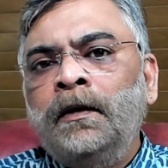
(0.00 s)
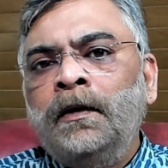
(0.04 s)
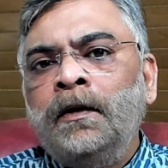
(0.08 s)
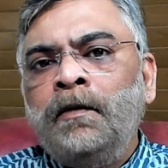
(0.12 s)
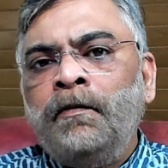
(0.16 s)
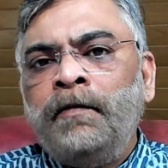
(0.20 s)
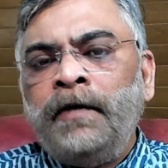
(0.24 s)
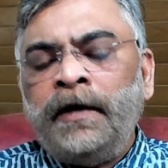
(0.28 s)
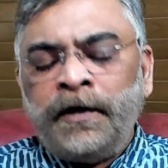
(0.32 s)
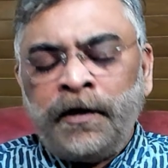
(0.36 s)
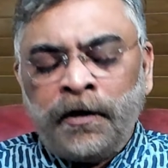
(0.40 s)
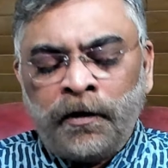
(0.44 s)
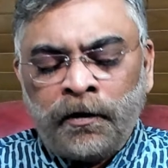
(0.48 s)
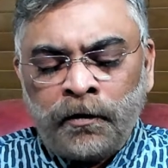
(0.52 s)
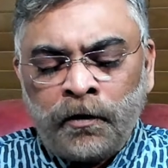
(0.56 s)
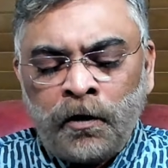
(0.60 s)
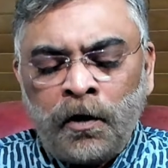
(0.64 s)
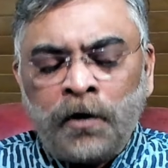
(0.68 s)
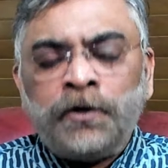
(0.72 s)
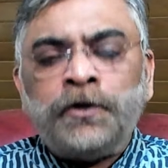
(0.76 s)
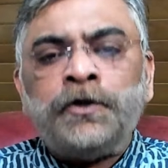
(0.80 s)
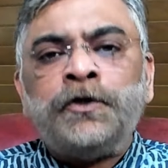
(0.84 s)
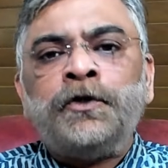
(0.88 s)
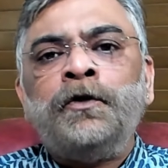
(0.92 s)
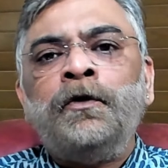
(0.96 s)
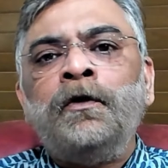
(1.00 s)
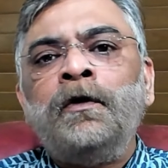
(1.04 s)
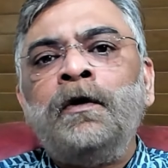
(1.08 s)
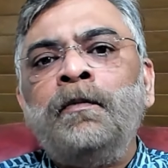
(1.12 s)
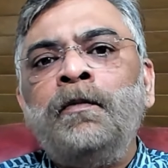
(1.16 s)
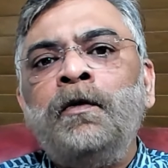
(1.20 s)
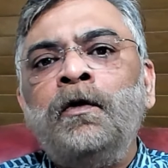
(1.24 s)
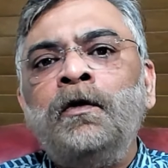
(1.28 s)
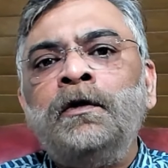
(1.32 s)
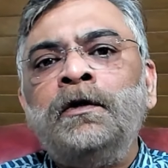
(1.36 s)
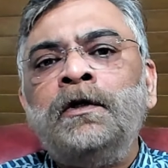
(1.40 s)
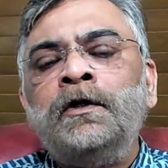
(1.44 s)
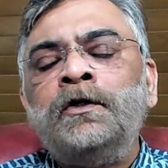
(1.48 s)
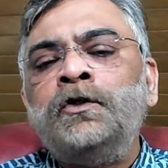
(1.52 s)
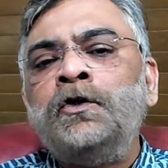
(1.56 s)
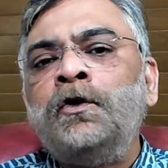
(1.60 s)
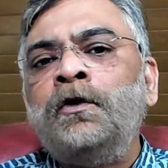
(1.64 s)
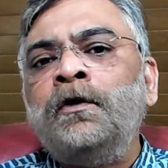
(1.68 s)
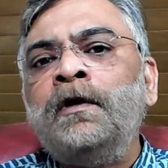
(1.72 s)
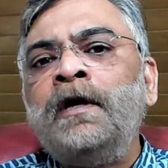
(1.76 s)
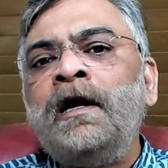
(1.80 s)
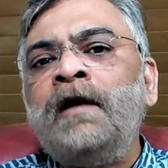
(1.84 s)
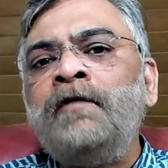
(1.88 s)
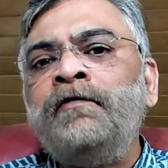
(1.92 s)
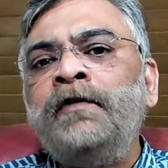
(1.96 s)
when you are not sure about the
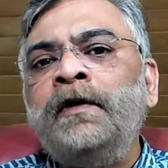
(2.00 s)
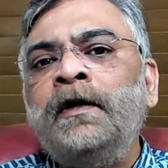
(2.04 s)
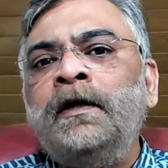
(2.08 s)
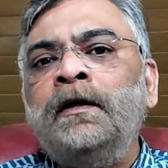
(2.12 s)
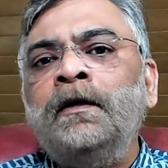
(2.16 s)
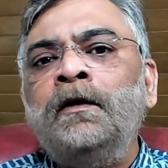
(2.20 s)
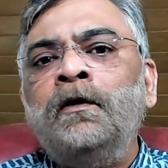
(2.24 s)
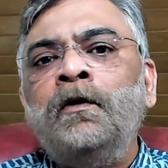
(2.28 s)
geographical